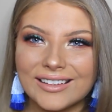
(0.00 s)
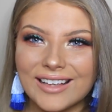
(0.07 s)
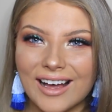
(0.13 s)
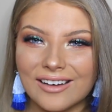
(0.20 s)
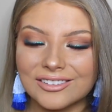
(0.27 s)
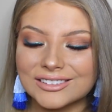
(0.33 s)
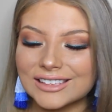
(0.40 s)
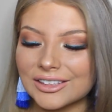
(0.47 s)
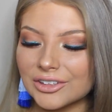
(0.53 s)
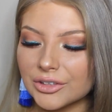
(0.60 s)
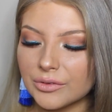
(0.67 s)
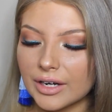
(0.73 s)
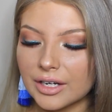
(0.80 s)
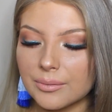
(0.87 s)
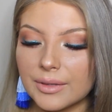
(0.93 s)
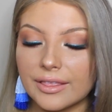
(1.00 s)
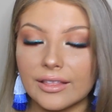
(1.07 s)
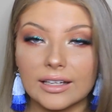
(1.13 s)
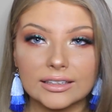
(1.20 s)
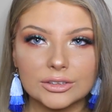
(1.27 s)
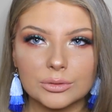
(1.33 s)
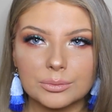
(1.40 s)
yeah, I would totally recommend
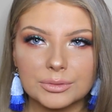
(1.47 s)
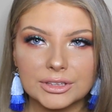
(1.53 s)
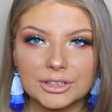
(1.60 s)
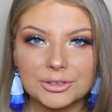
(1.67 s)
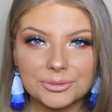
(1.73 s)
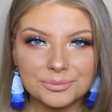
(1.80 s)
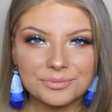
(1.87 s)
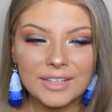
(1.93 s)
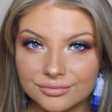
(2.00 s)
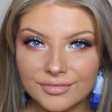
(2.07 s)
that swimsuit.